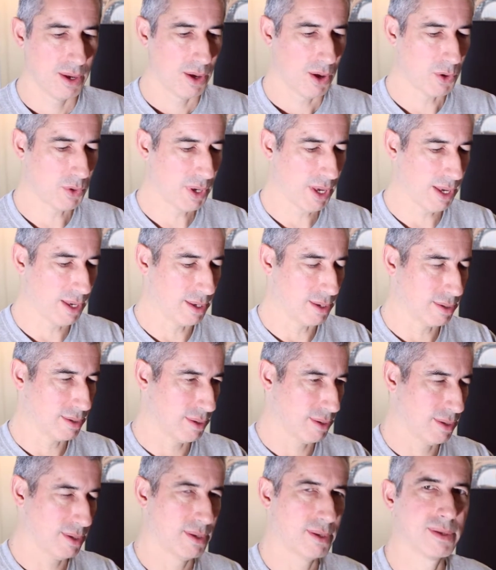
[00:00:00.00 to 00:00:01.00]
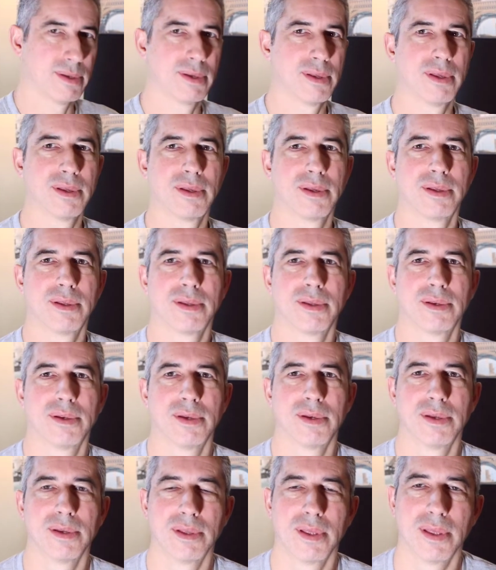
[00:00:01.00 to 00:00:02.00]
Okay,
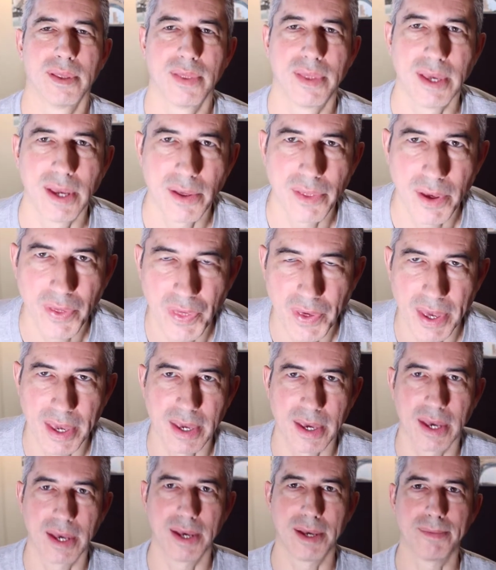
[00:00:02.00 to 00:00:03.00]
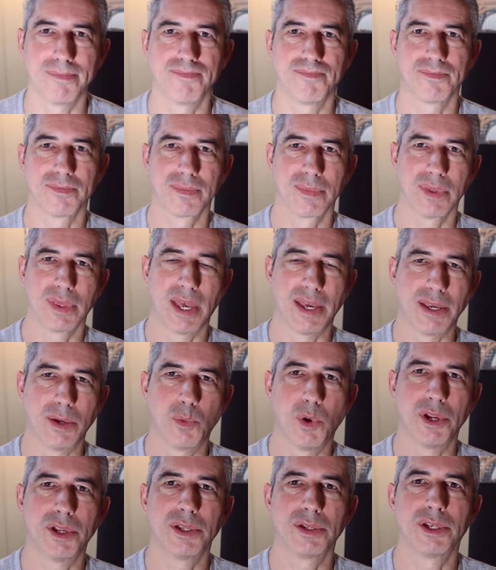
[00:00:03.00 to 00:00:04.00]
the other thing that you
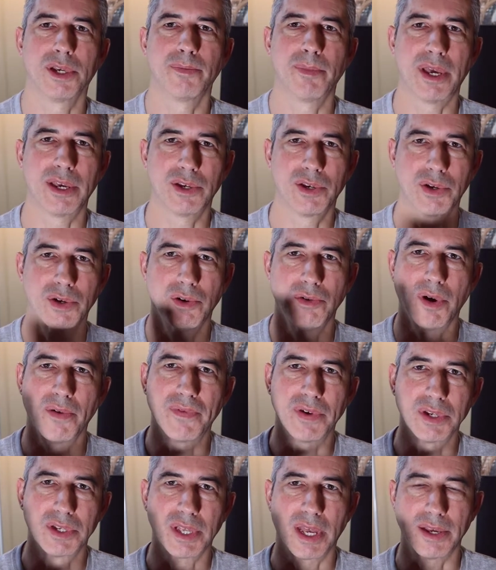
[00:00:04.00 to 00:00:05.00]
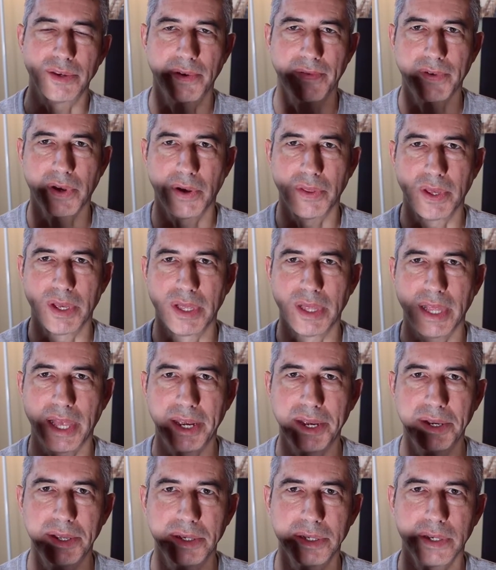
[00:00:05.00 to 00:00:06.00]
want to make sure of is that you've got the
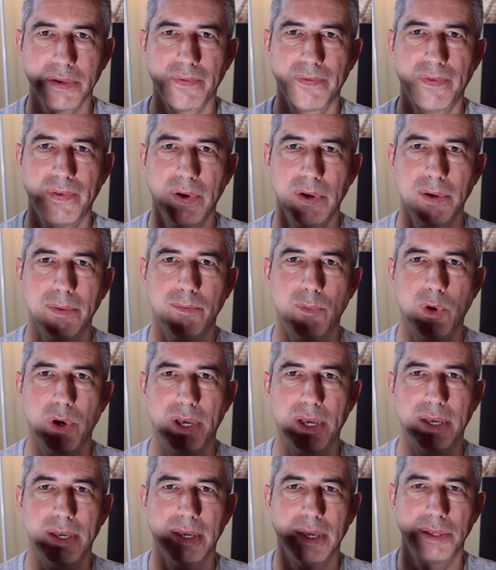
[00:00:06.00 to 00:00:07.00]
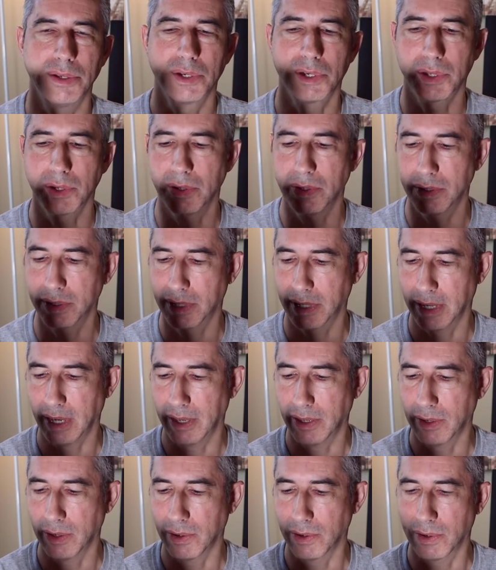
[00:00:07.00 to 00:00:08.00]
latest firmware installed
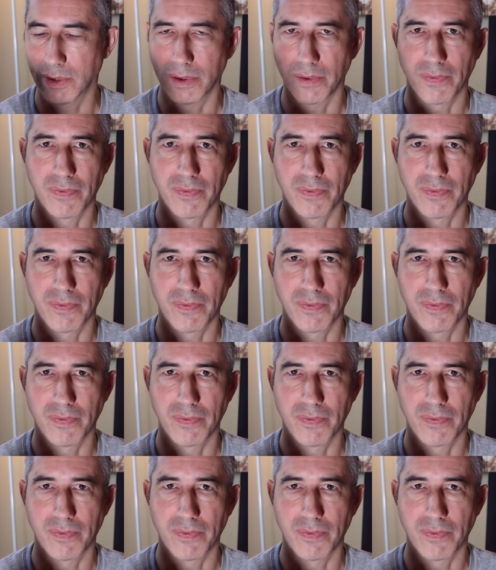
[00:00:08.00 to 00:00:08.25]
in your